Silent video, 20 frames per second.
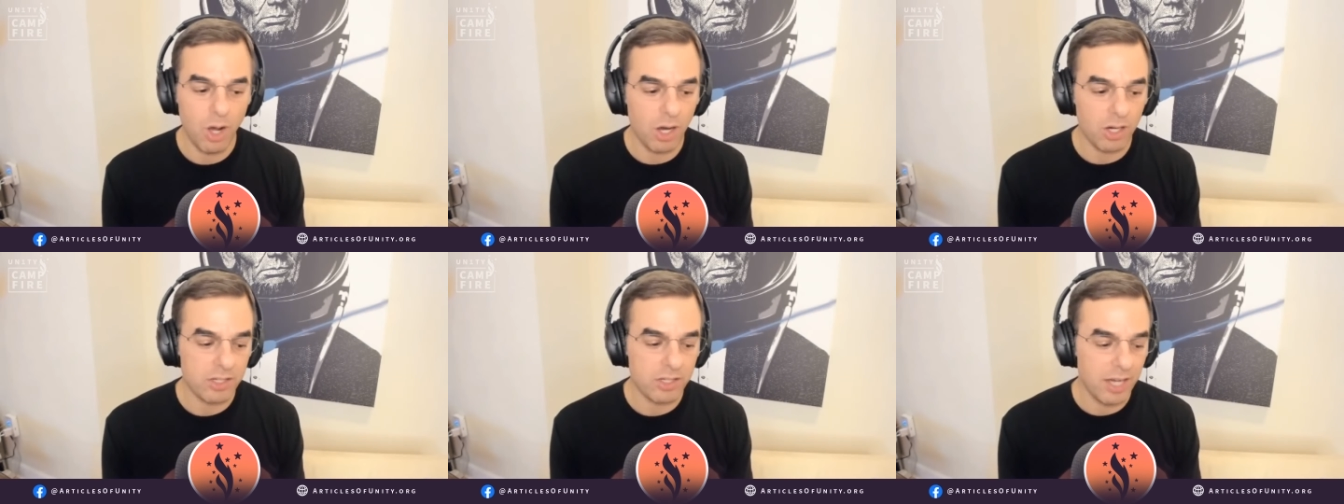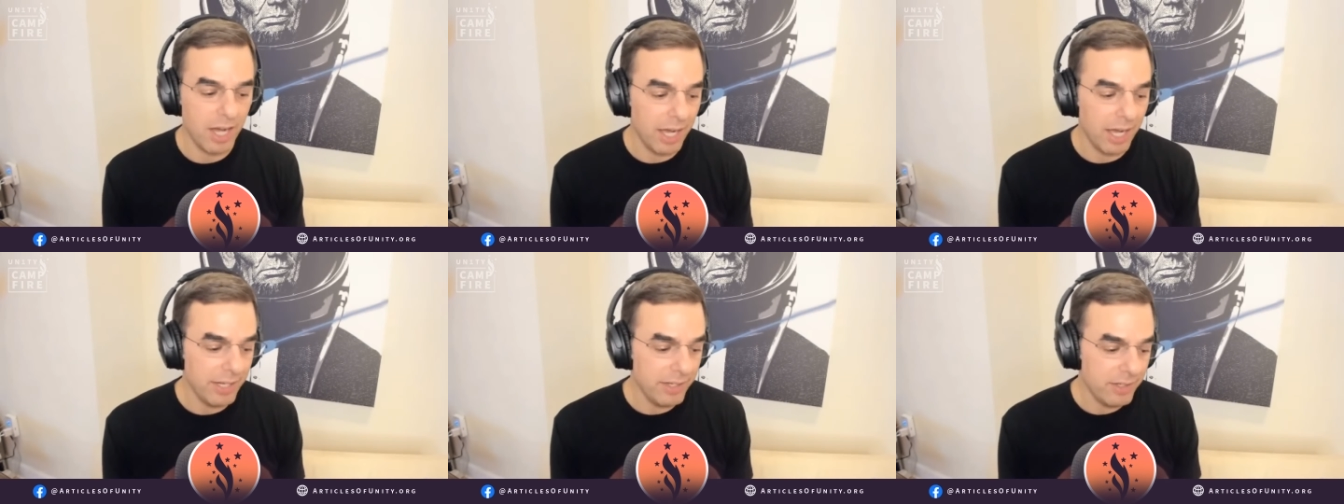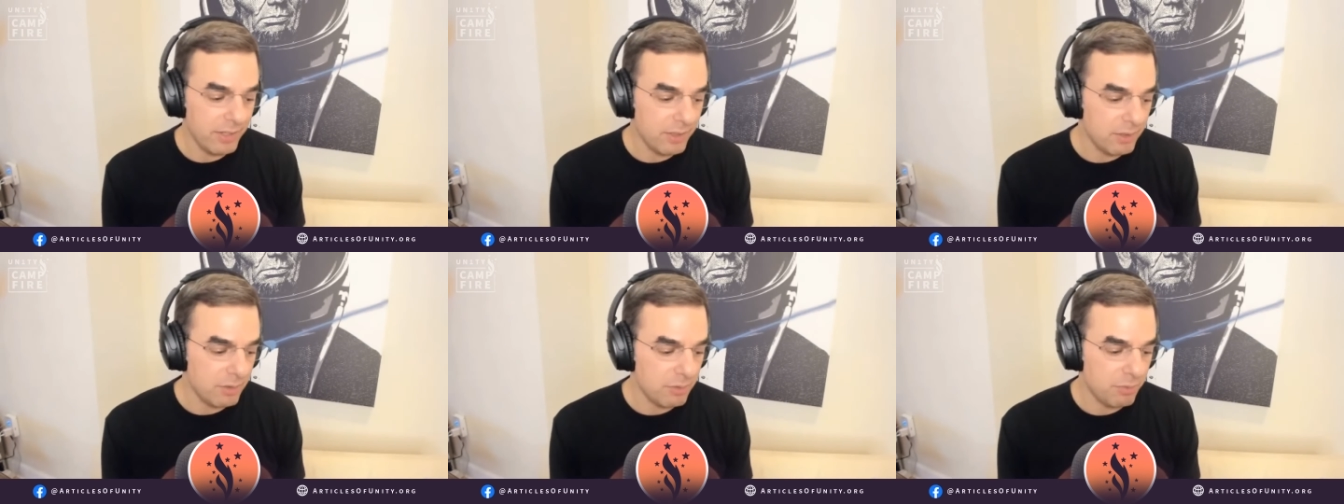are
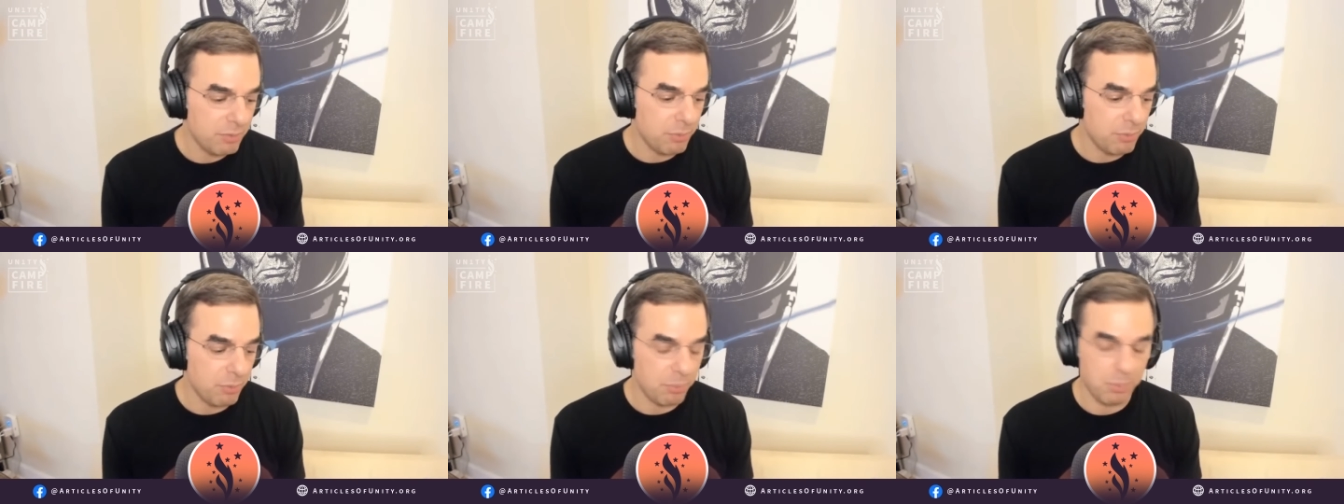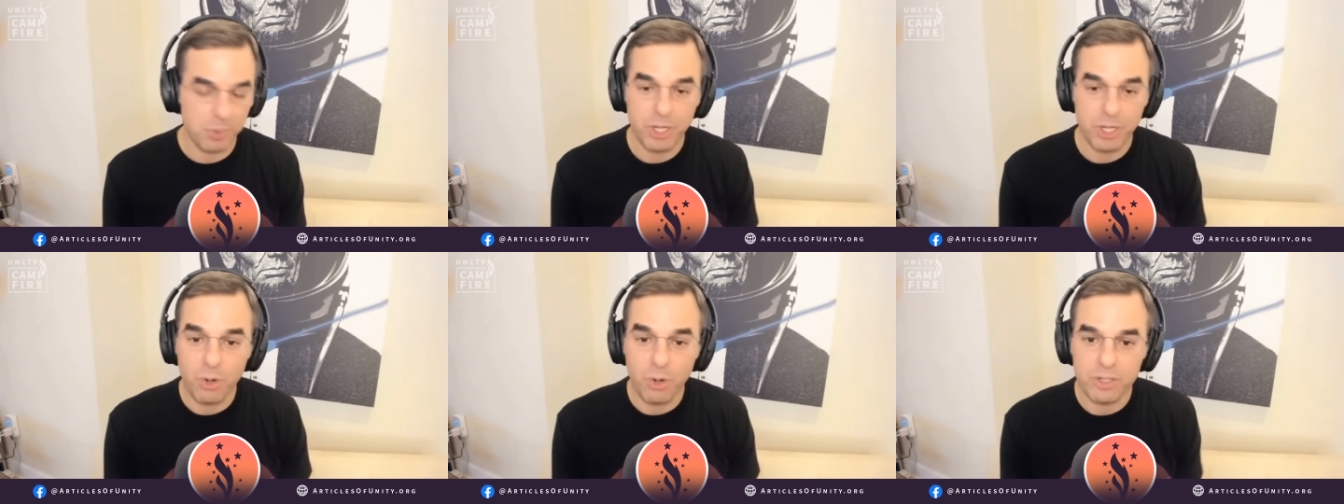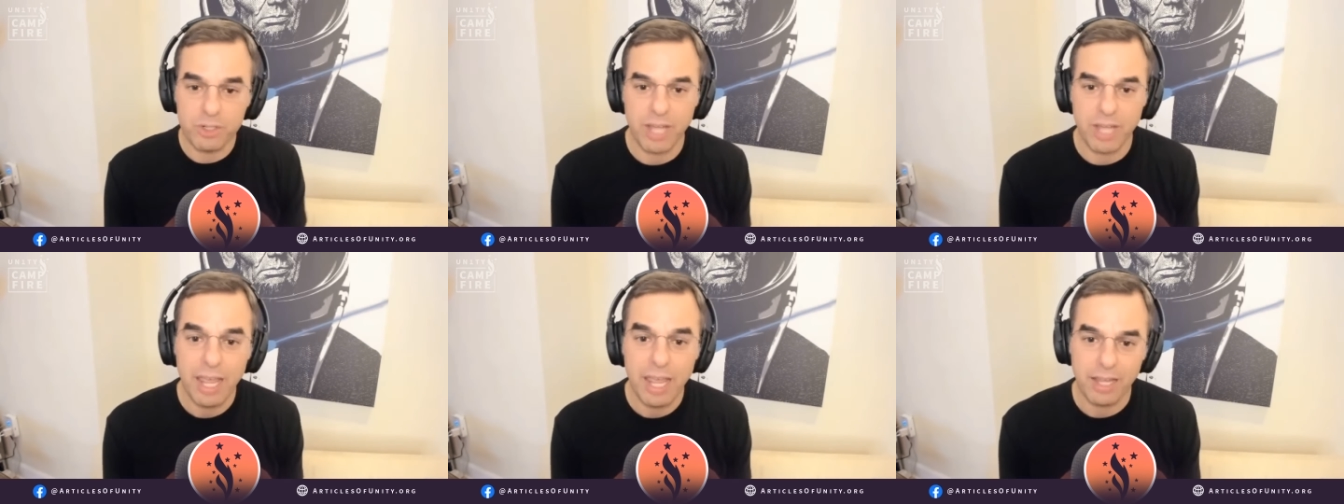kind of
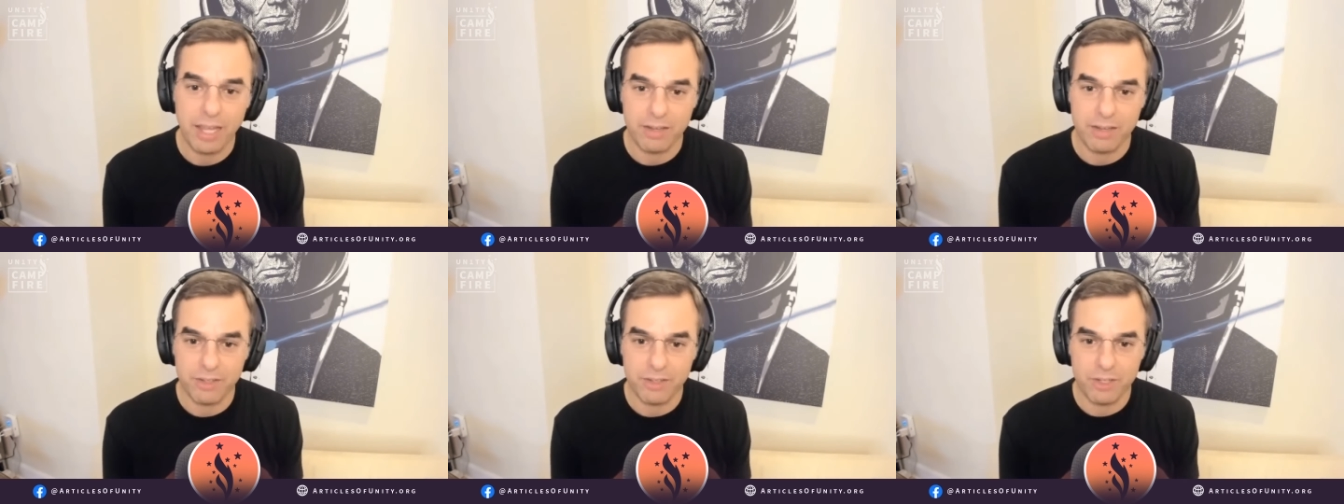preordained.